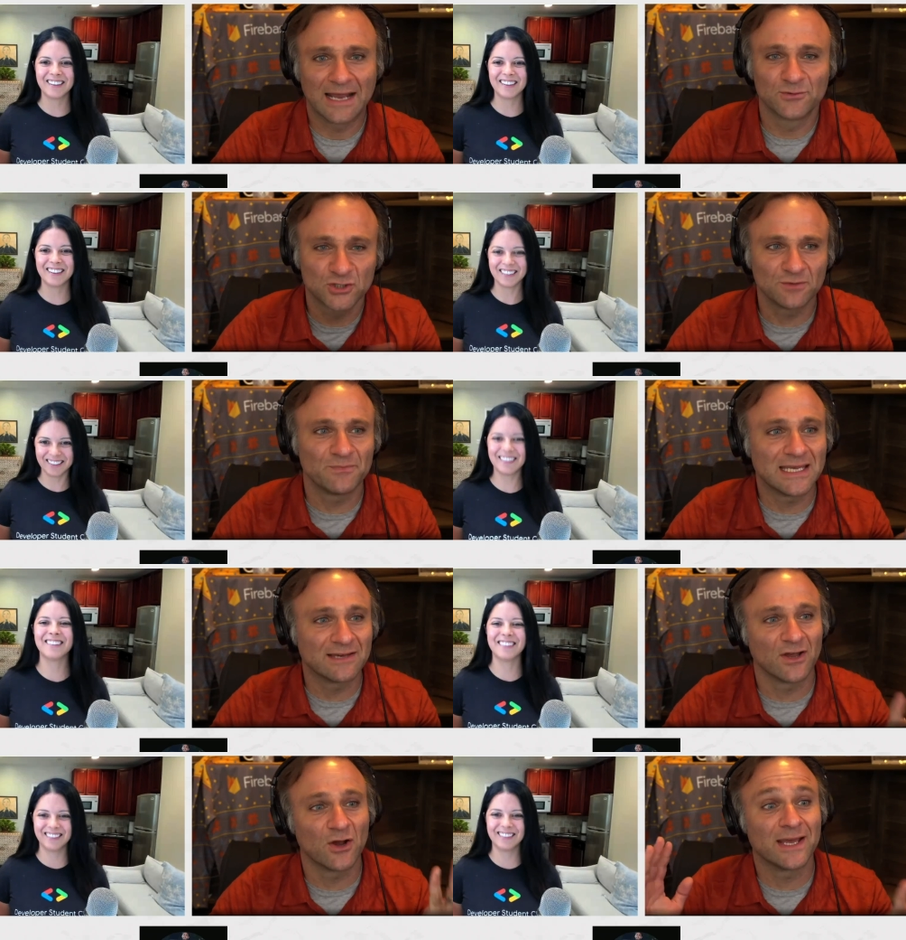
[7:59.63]
Speaker 1: I shouldn't be
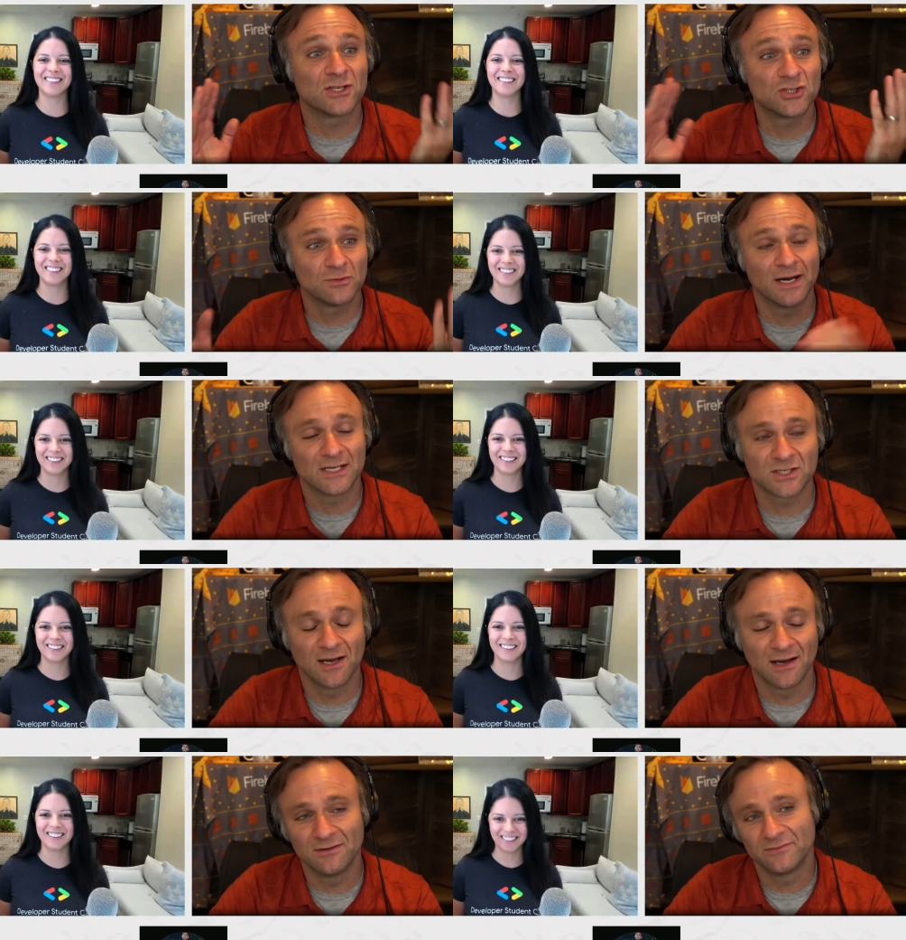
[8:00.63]
giving away too much
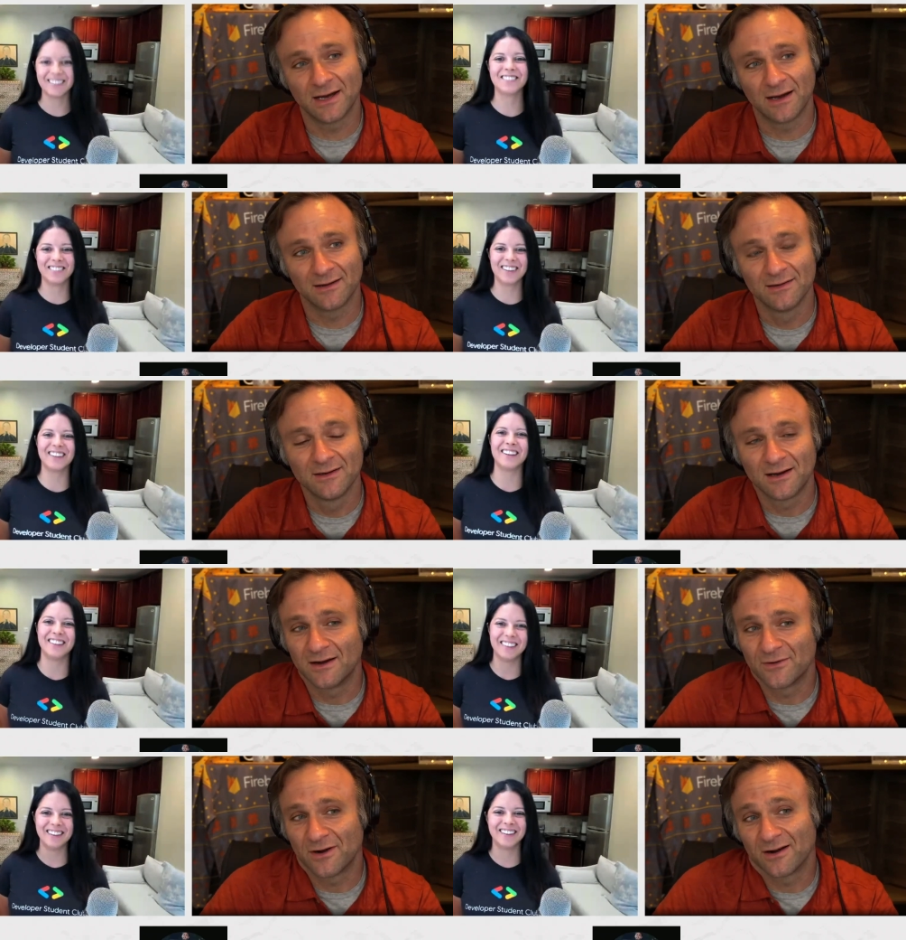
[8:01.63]
of uh,
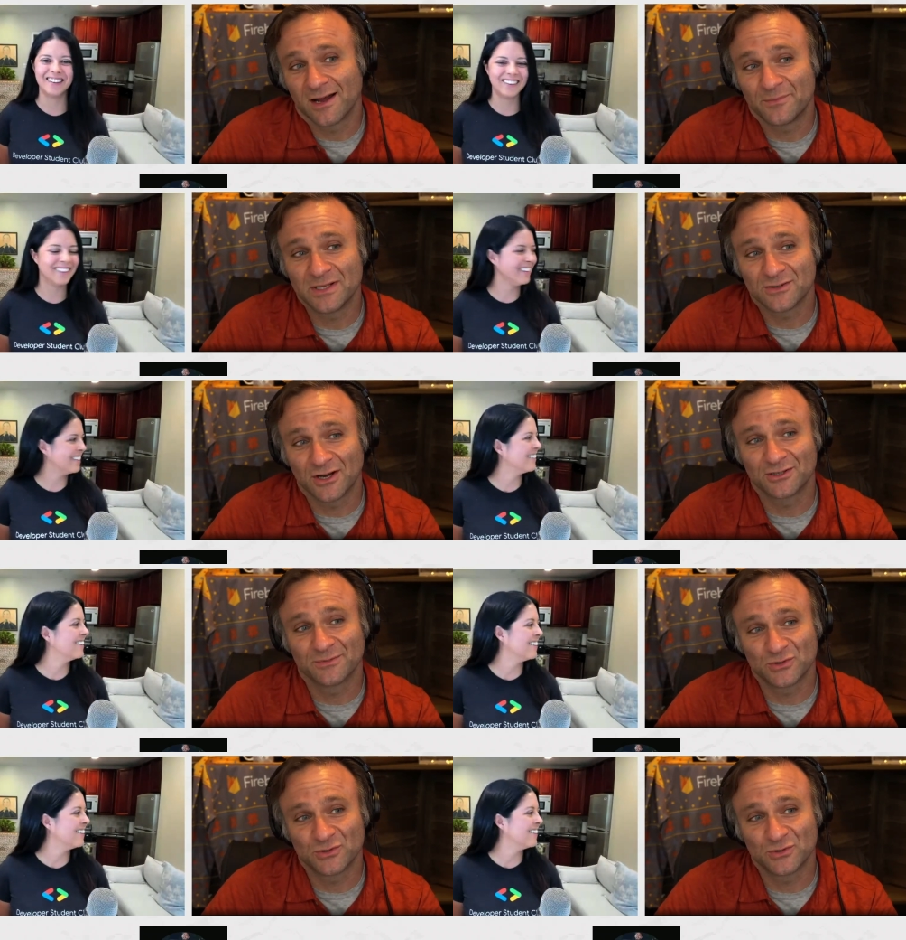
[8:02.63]
of our company's long term